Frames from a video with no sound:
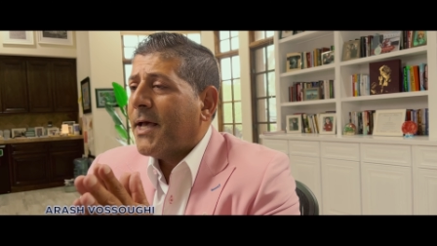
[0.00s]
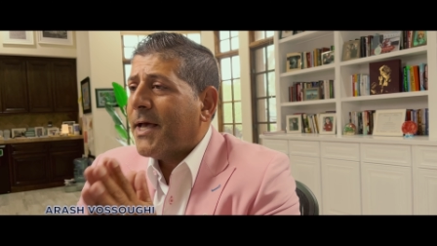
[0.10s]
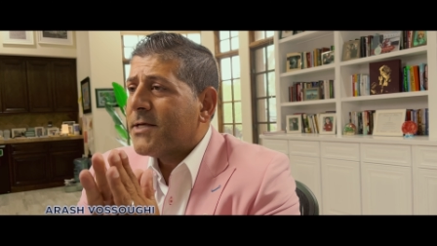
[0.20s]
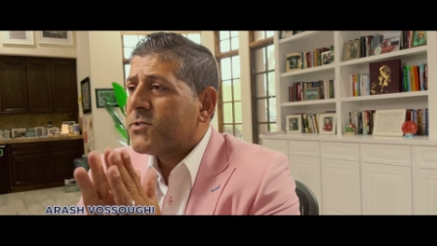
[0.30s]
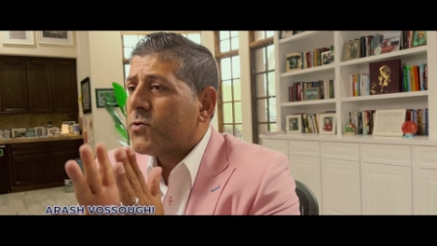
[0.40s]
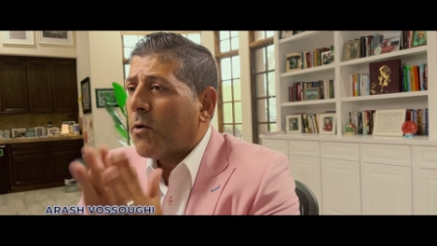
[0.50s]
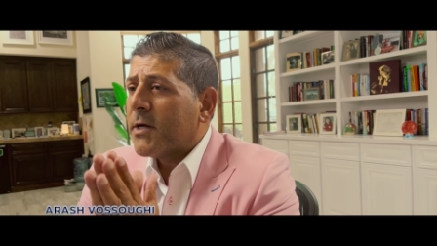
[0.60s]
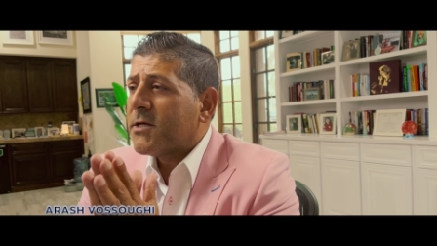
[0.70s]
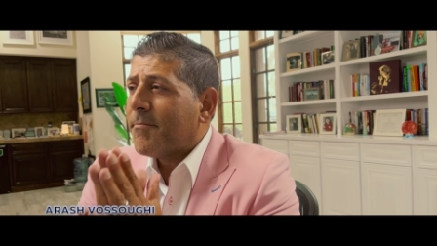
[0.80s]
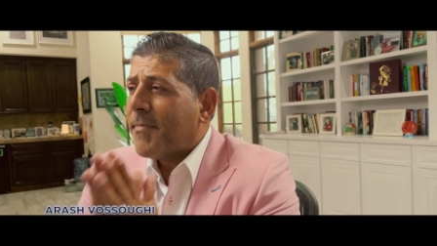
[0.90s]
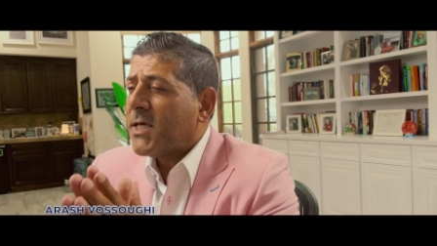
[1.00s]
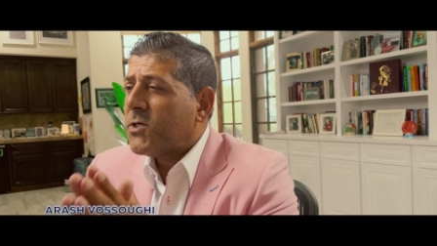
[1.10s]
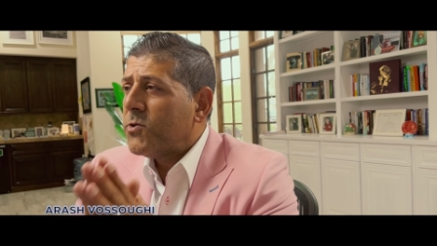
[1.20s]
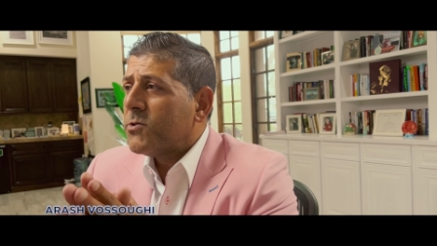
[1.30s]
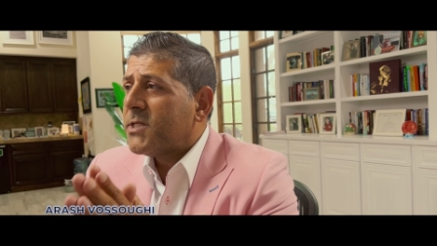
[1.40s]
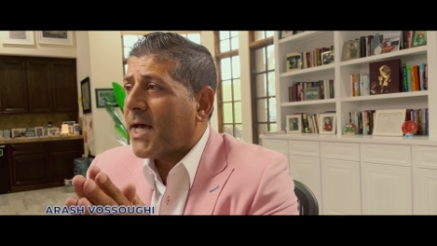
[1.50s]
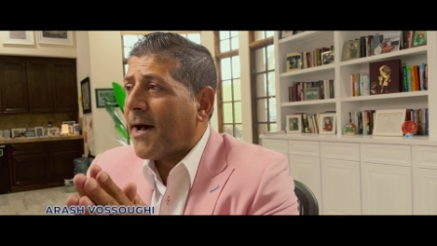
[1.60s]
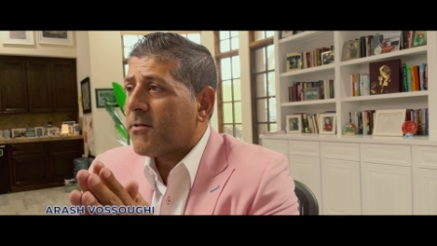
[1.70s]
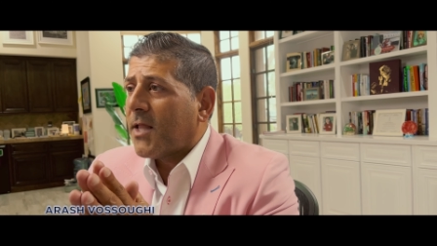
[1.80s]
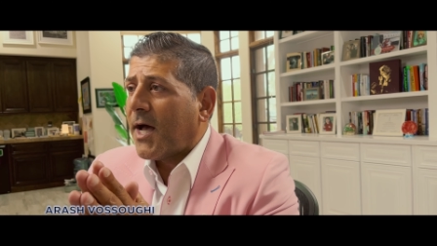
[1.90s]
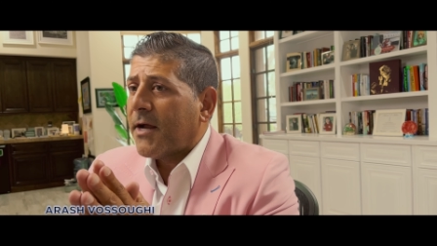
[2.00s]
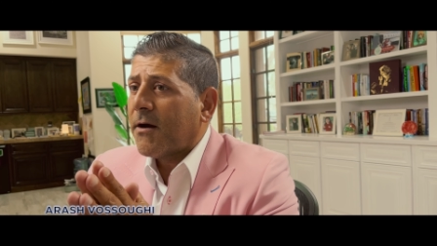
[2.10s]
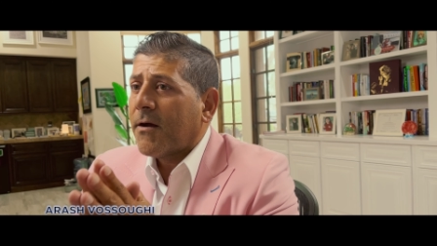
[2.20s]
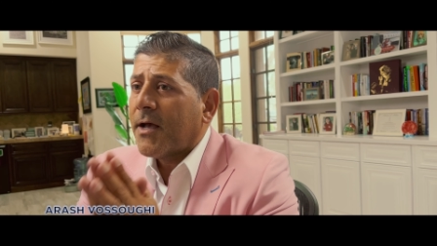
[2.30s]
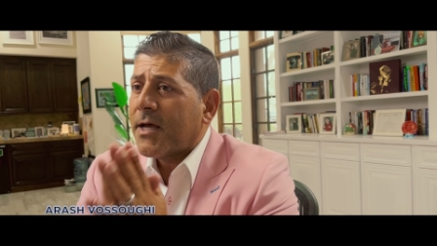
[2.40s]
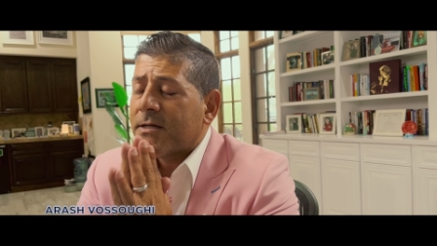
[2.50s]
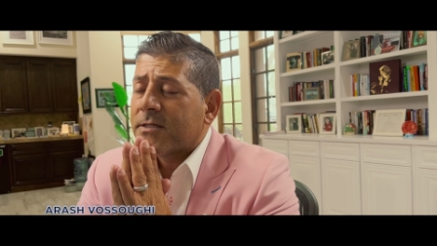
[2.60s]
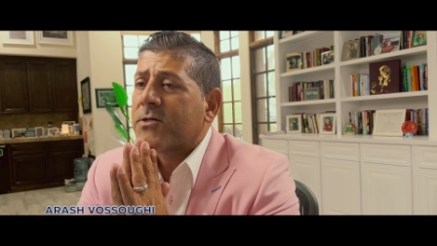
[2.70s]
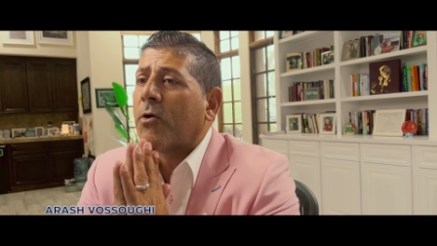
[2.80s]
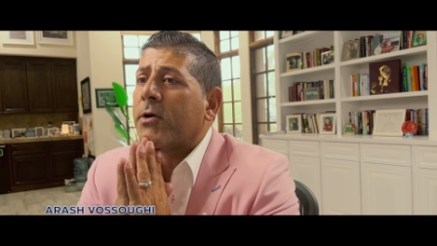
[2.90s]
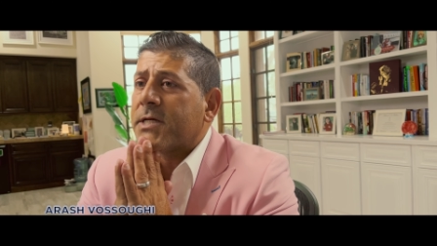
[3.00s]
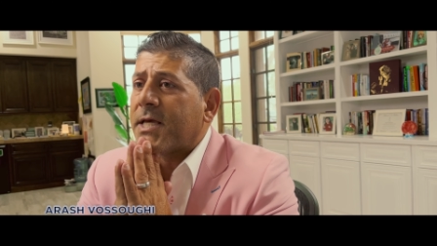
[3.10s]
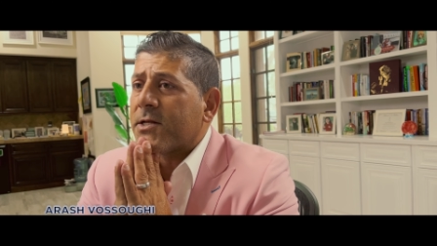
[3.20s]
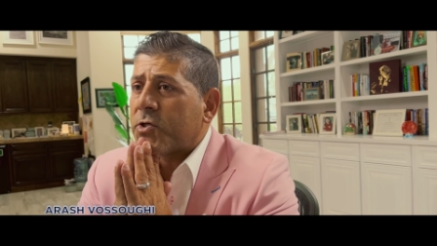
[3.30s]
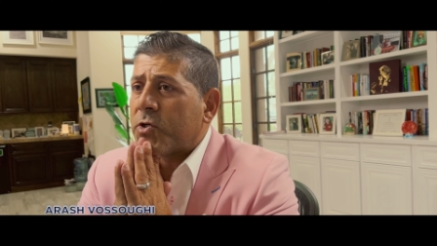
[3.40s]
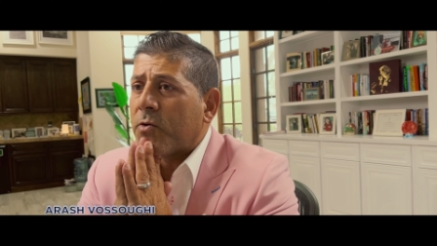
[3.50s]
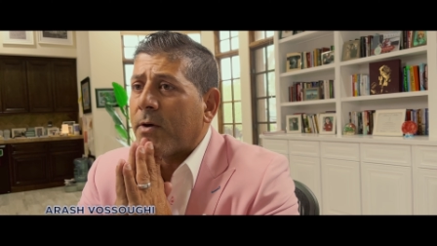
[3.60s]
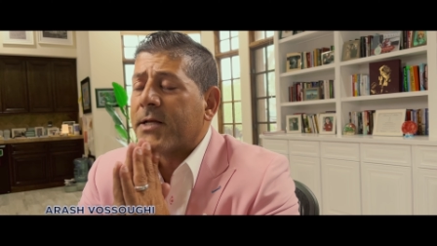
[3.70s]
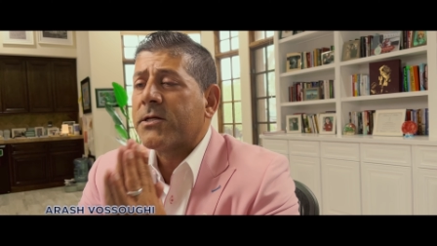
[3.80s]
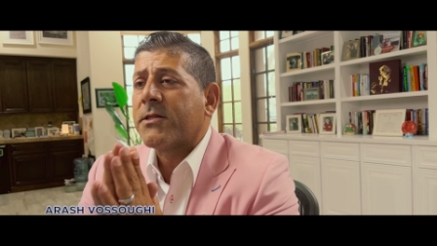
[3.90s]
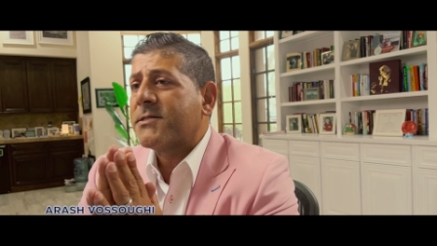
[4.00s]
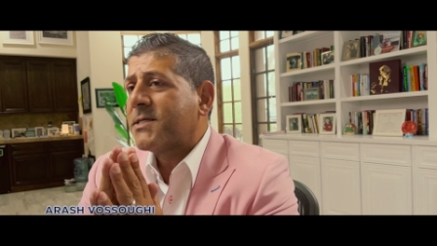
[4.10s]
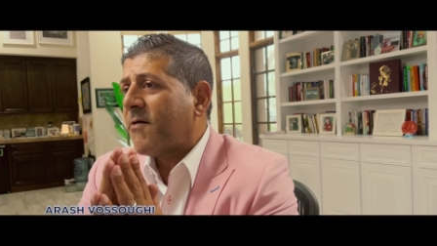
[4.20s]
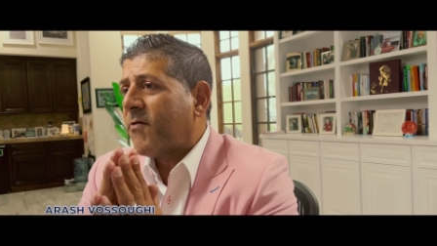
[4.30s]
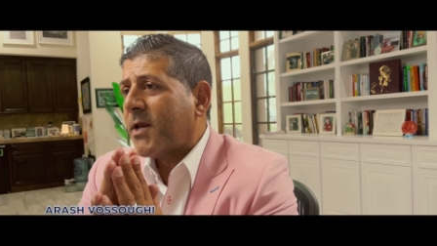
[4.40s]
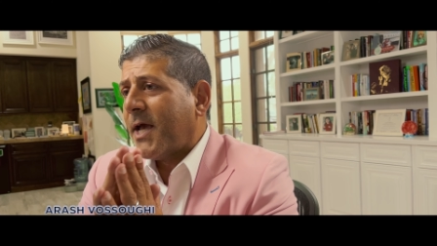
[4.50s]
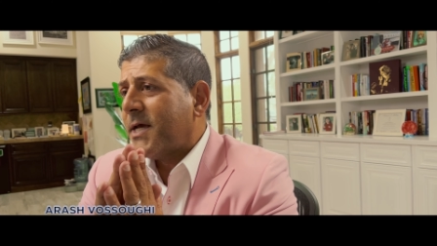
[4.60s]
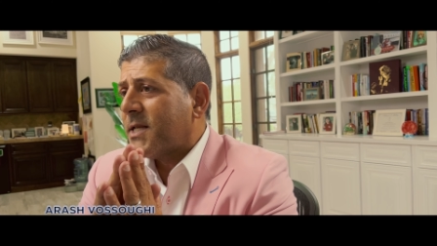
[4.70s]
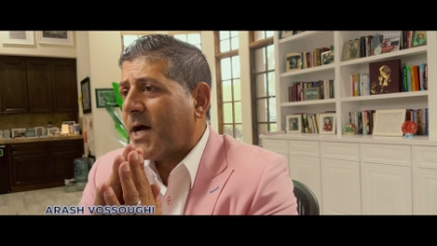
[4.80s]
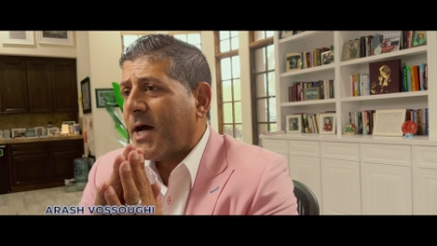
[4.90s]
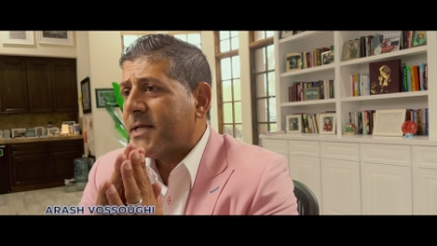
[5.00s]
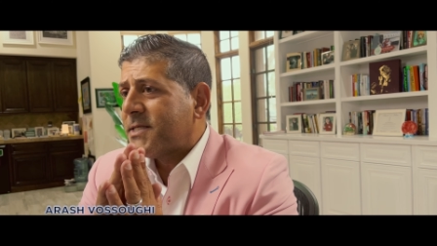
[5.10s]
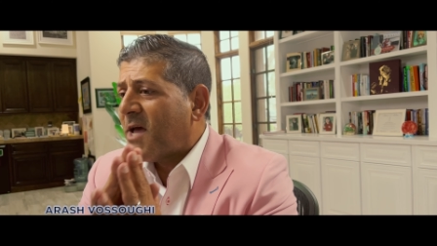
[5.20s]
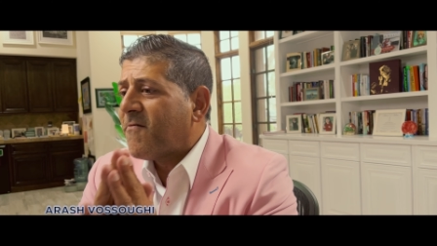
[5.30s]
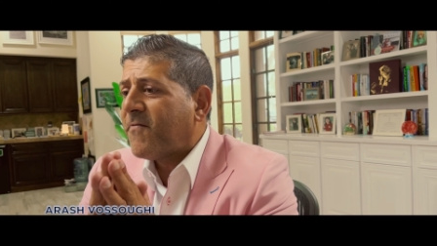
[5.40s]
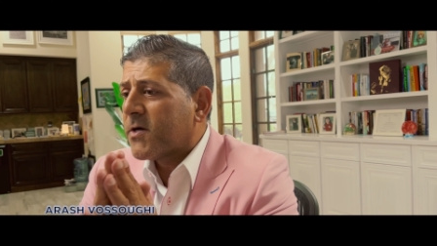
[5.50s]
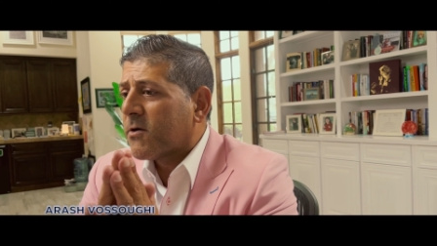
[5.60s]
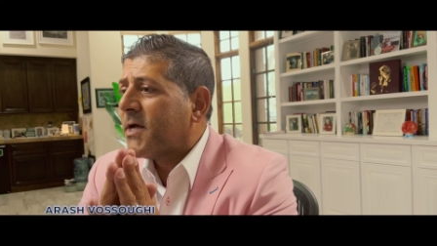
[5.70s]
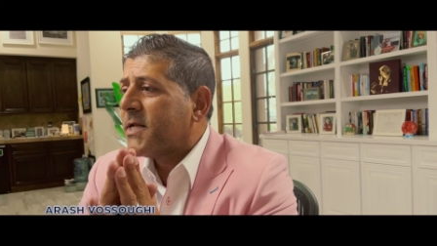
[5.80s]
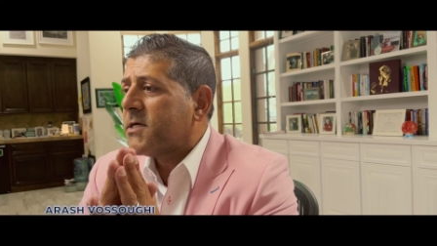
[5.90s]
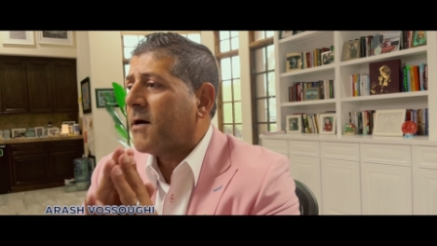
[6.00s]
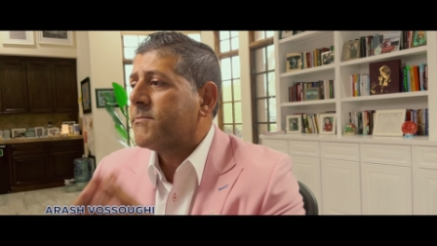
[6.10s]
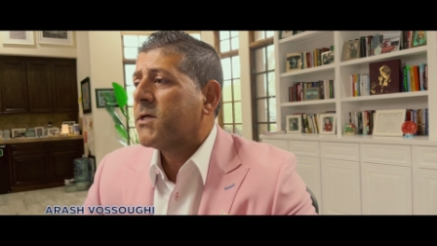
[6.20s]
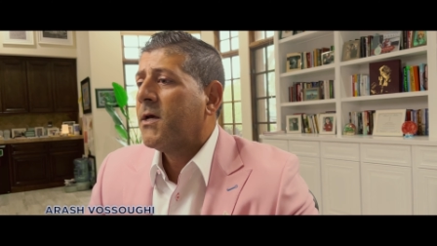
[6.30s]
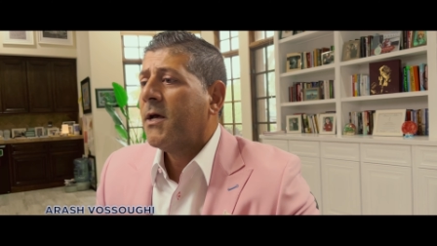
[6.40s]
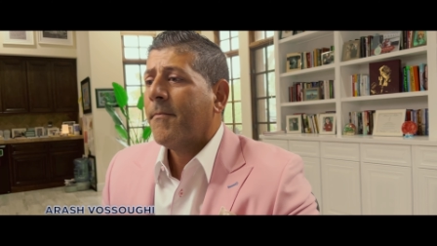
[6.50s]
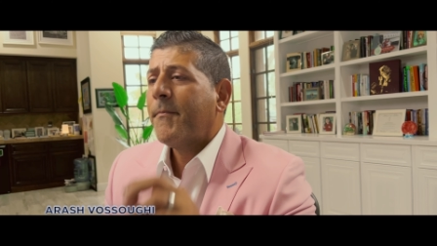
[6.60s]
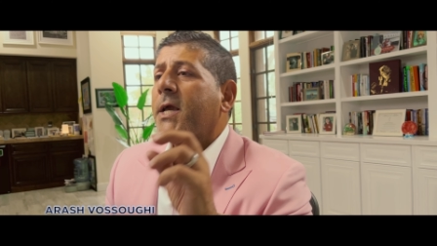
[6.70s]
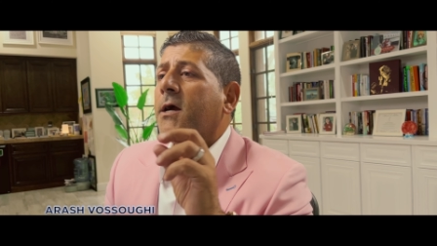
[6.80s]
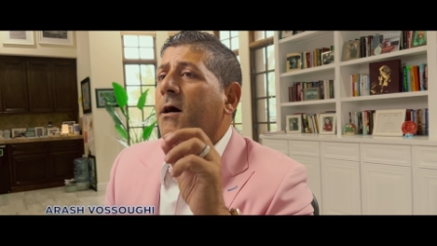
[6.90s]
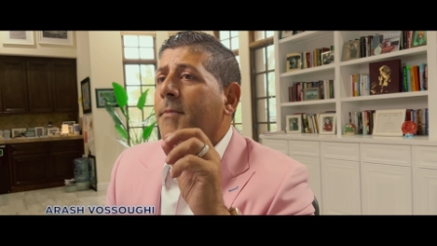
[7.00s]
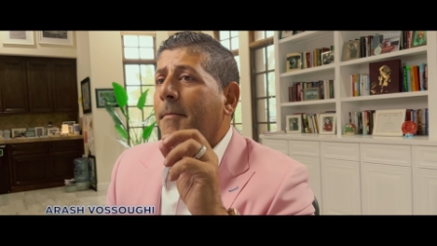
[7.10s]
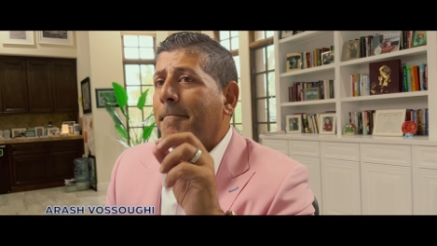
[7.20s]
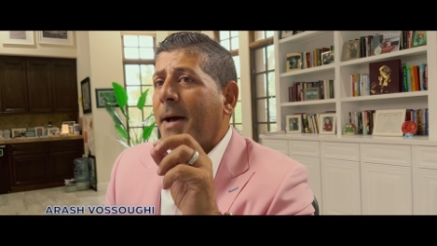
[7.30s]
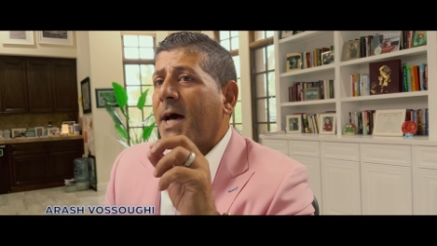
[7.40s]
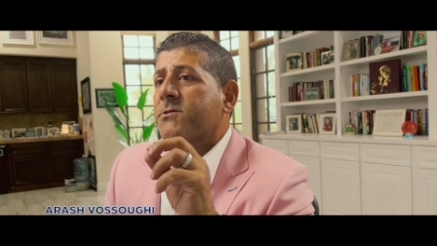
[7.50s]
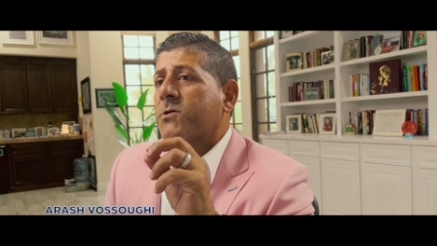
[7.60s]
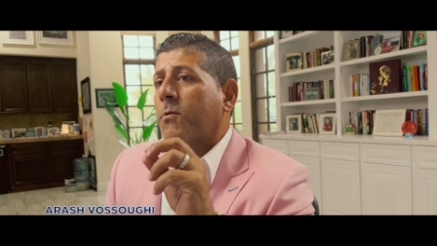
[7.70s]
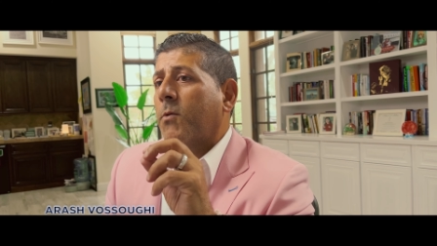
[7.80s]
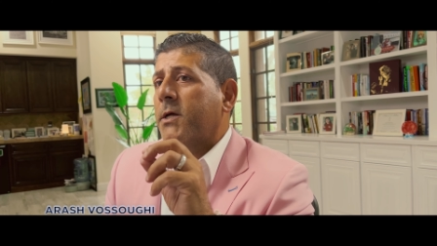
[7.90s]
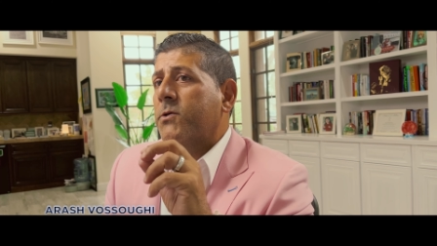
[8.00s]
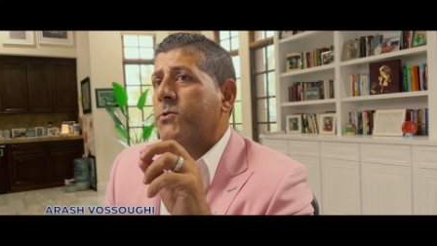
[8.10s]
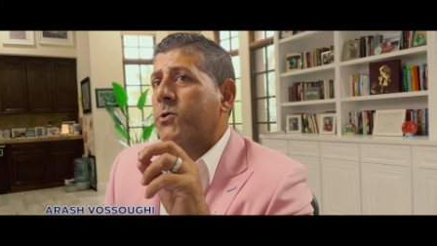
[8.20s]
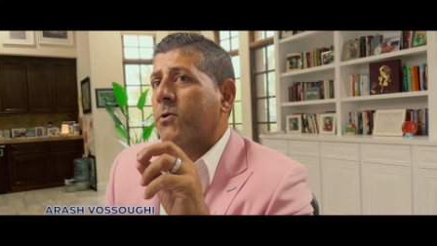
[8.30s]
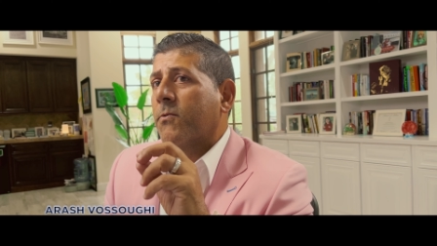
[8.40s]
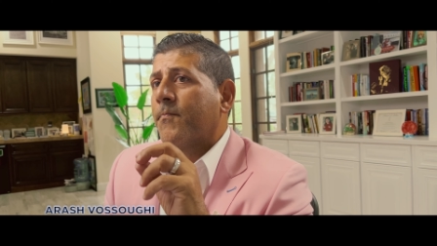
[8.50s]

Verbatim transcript: is going to make you the outlier and it's going to get you into the seven, eight, nine, 10 figure incomes. Become a master at what you do.